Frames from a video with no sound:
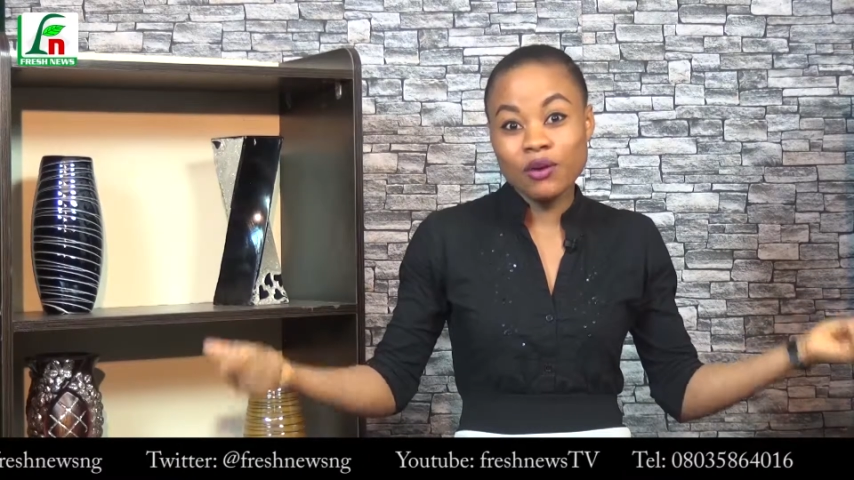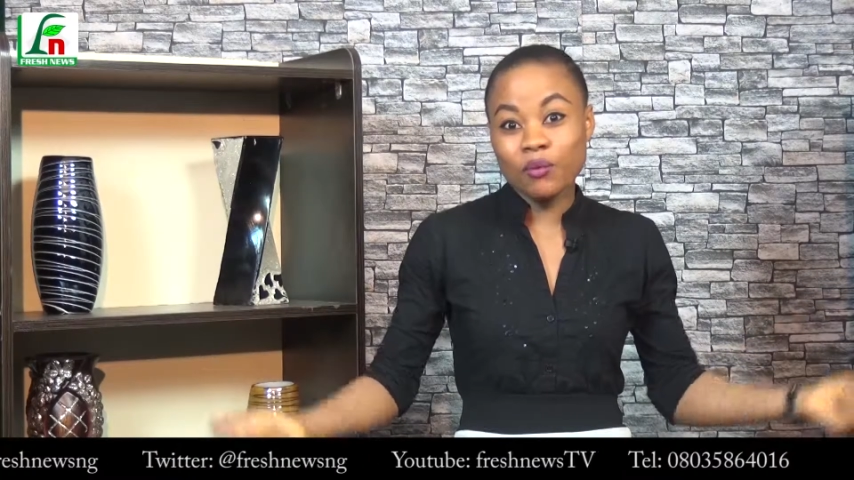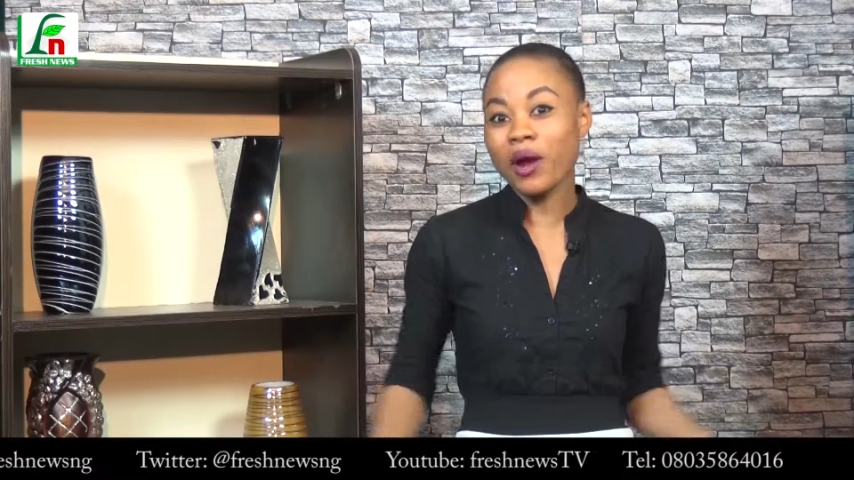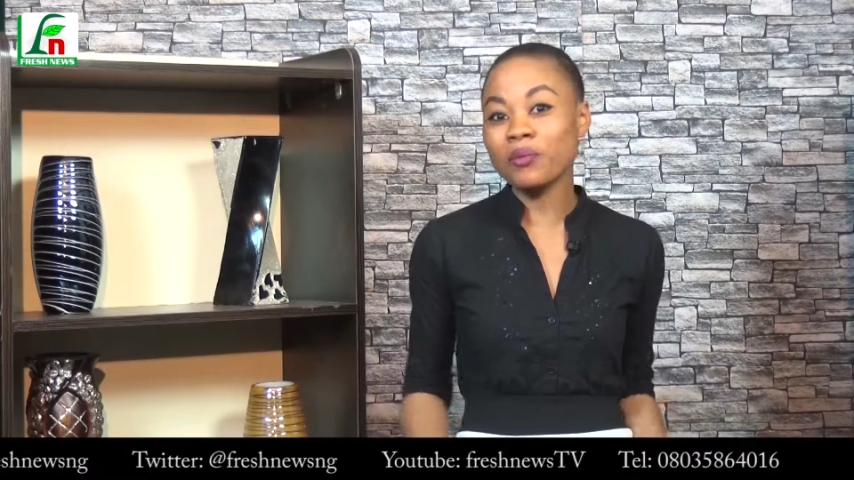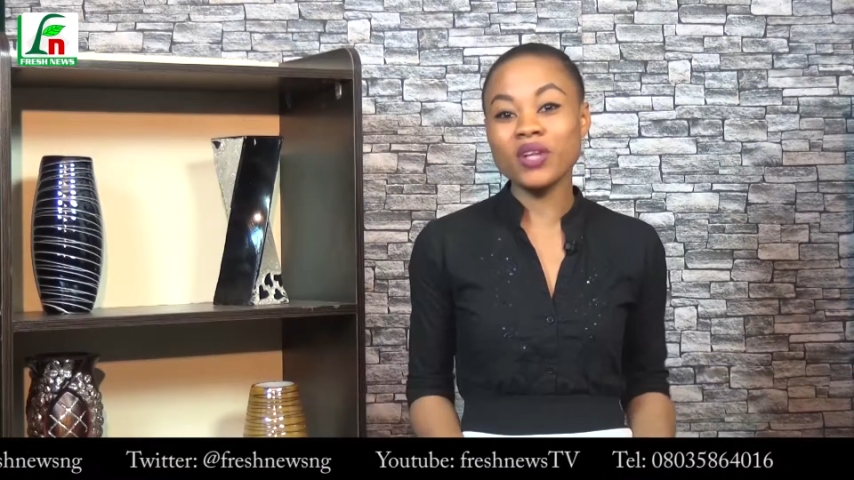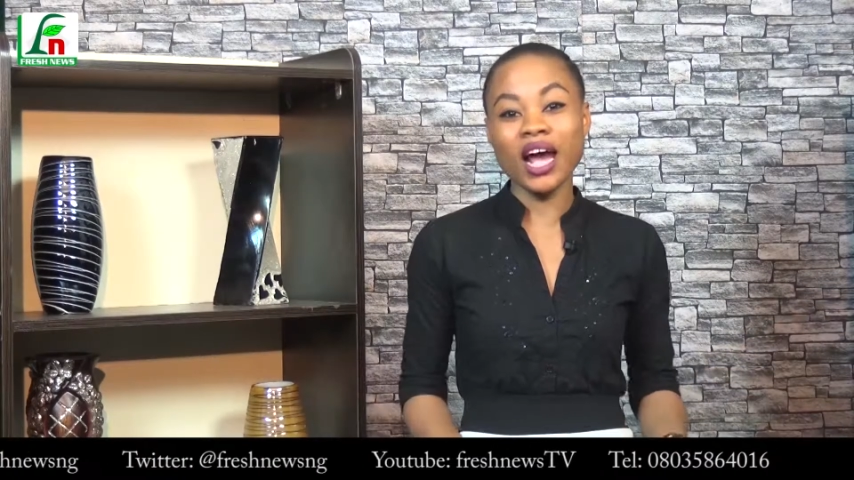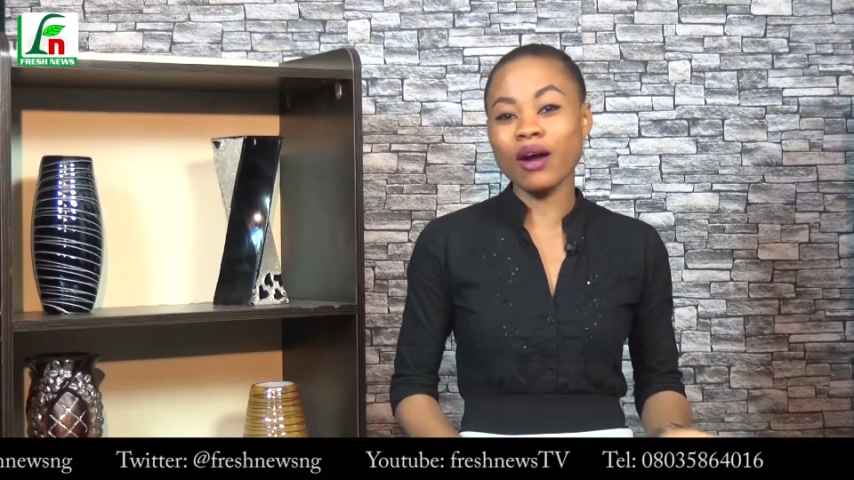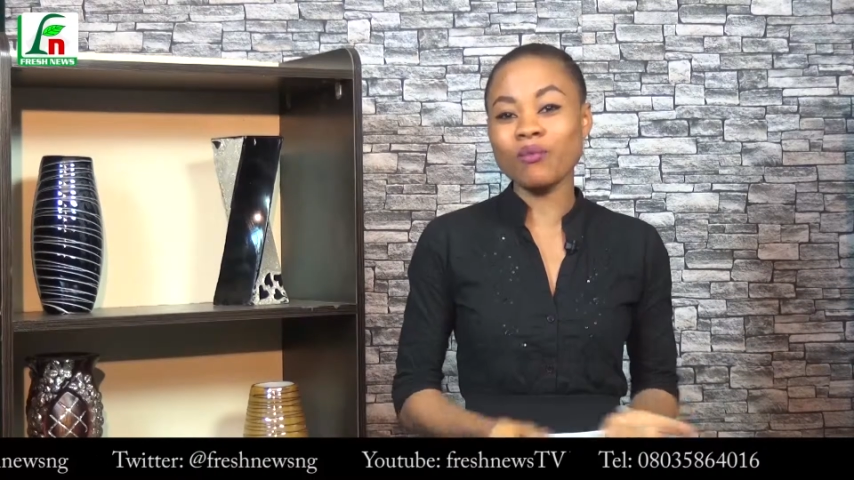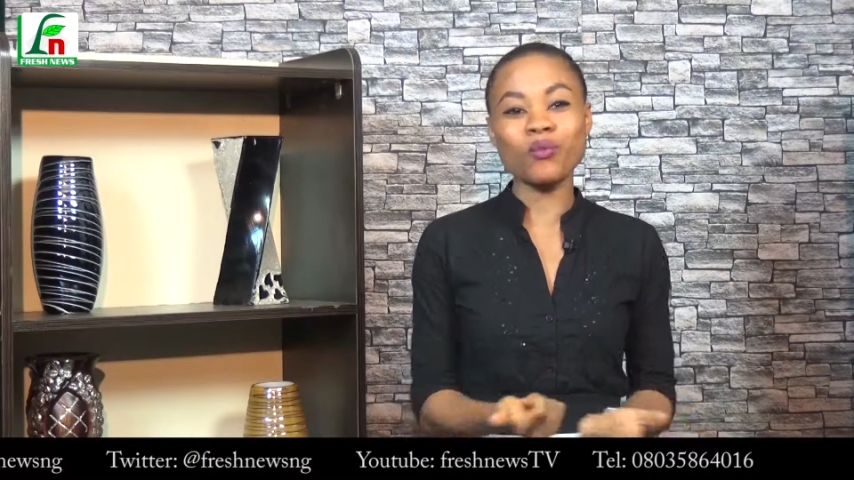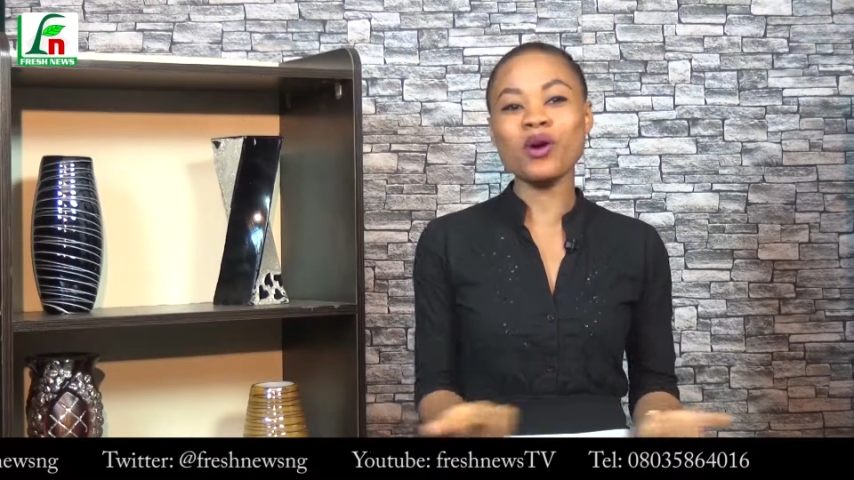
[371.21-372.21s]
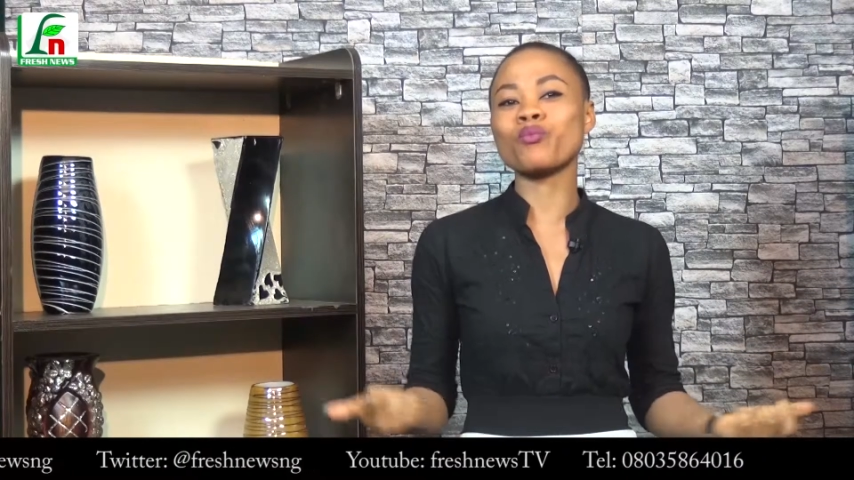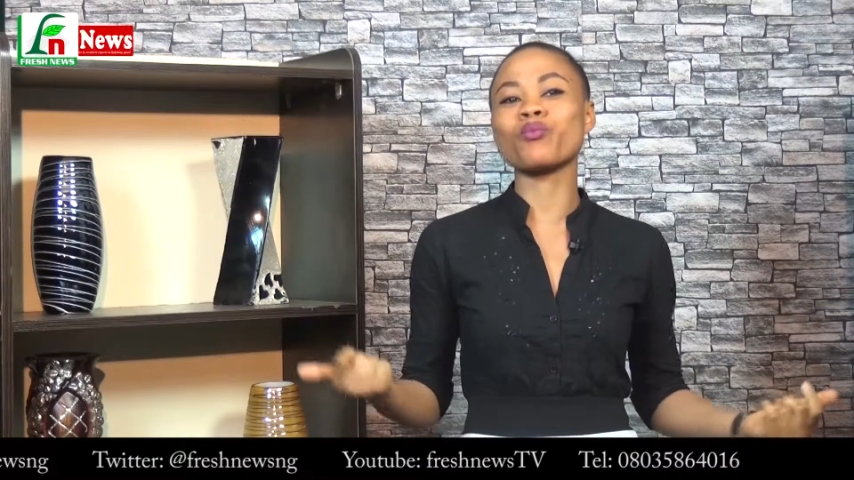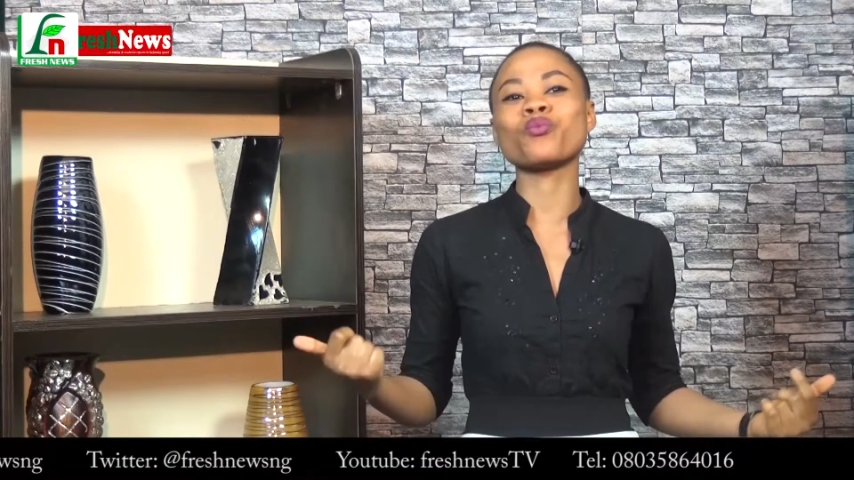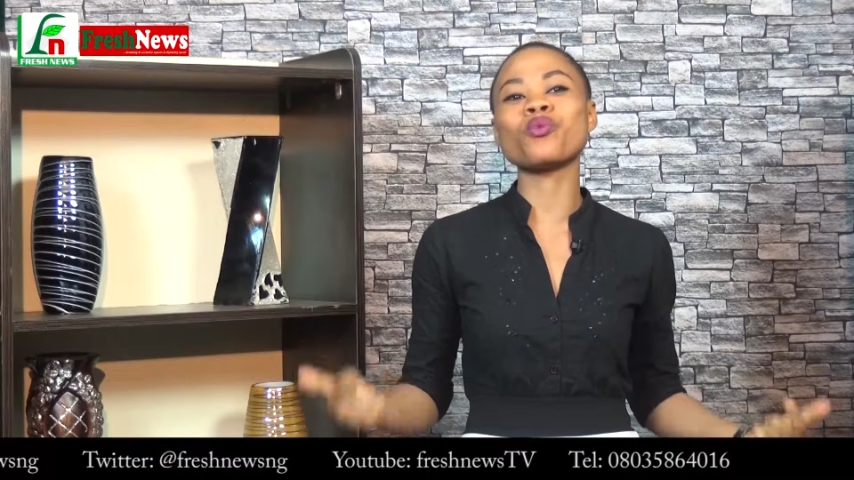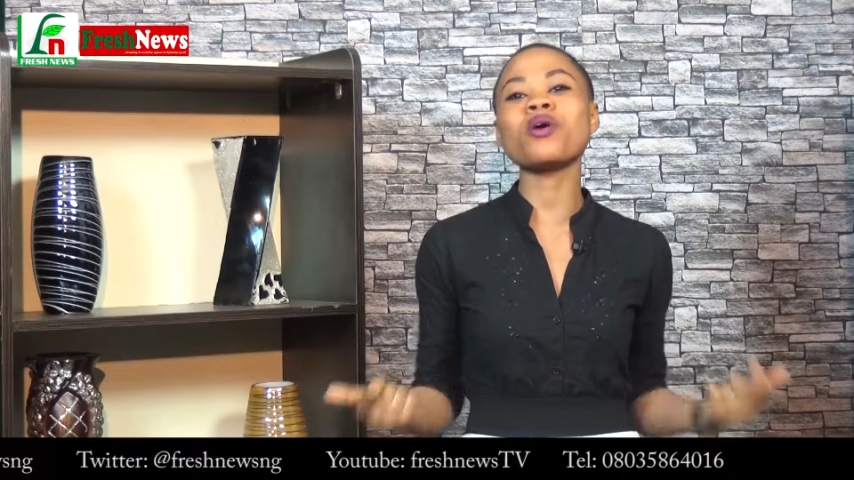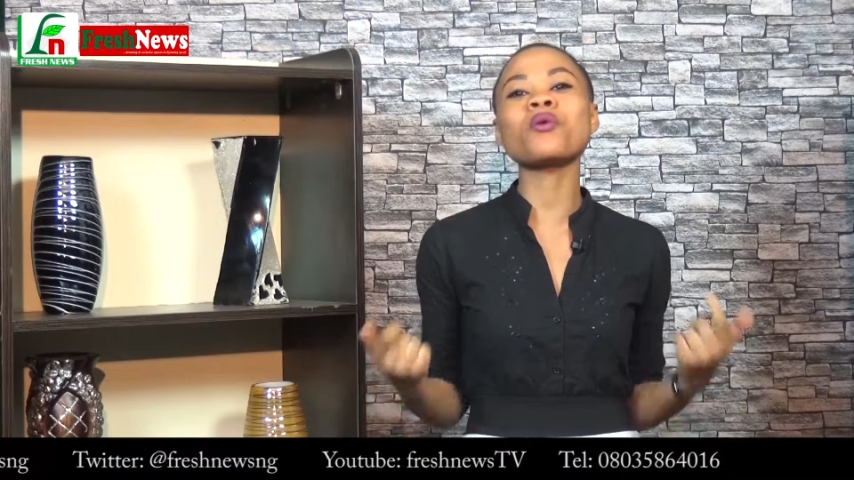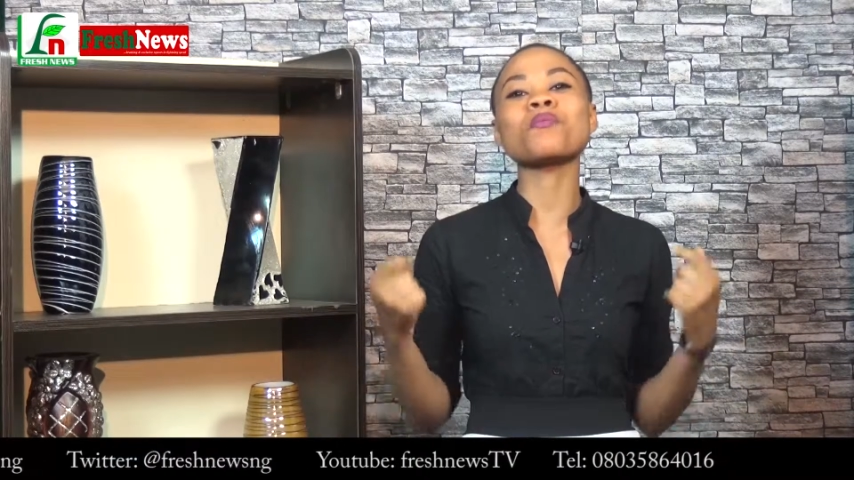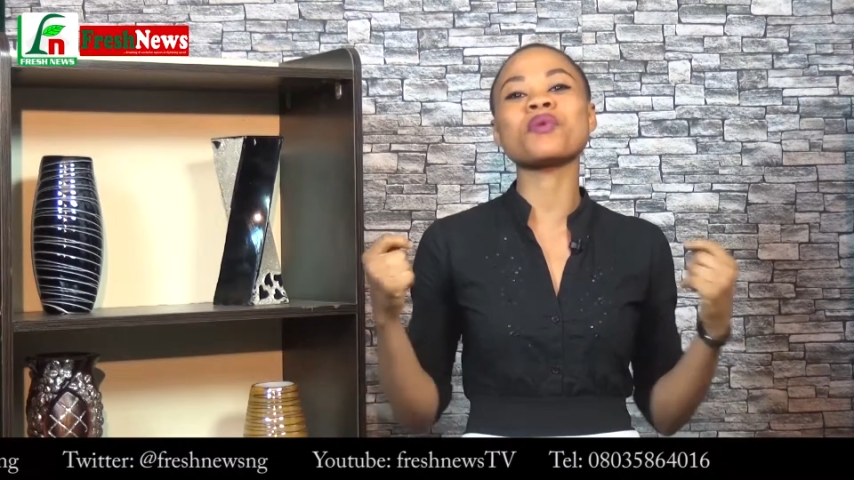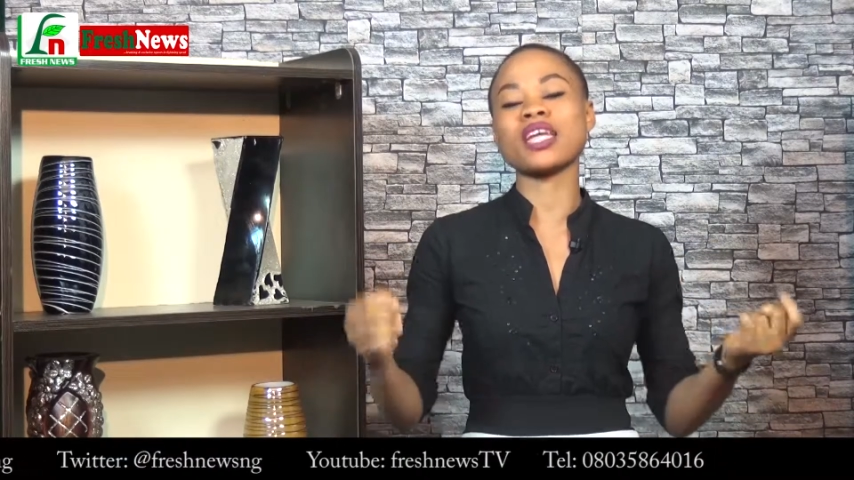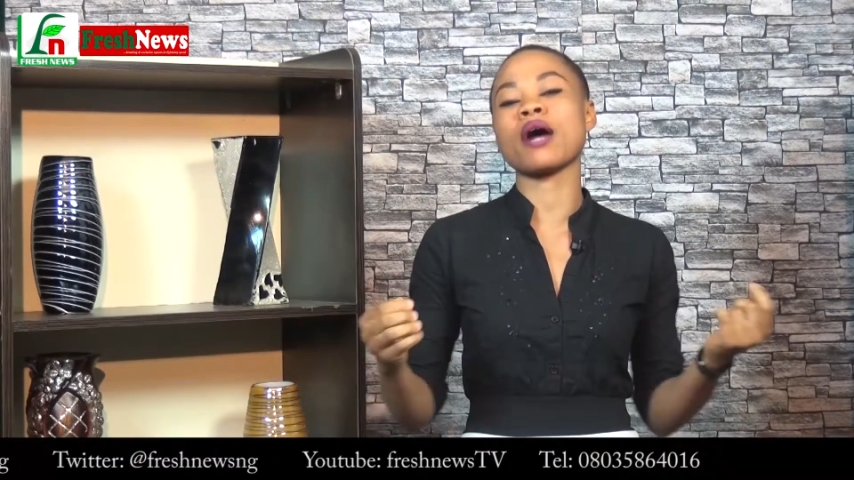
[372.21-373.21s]
Why would, what, what
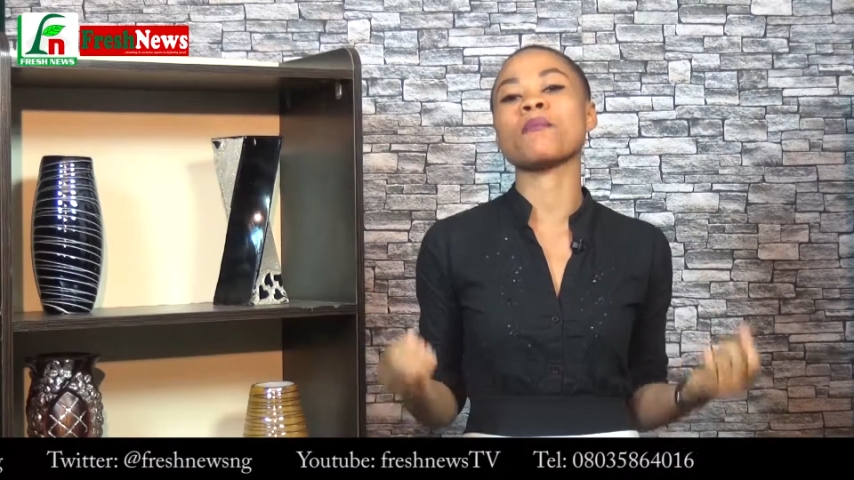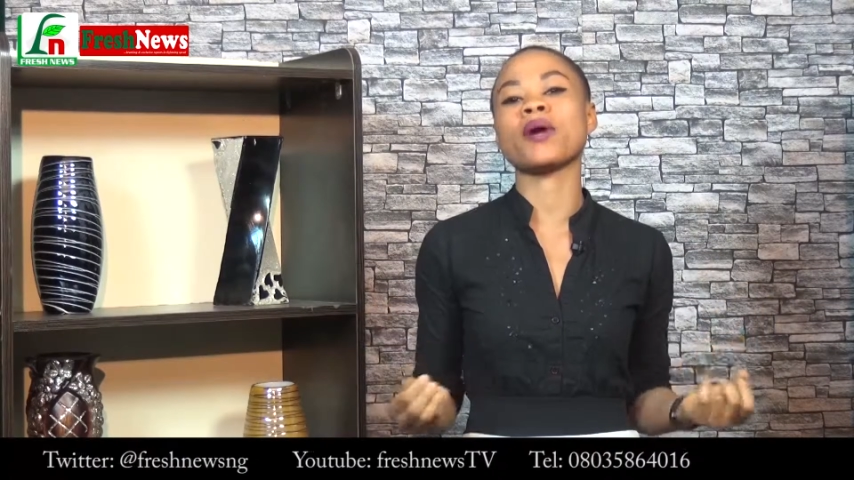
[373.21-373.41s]
could be that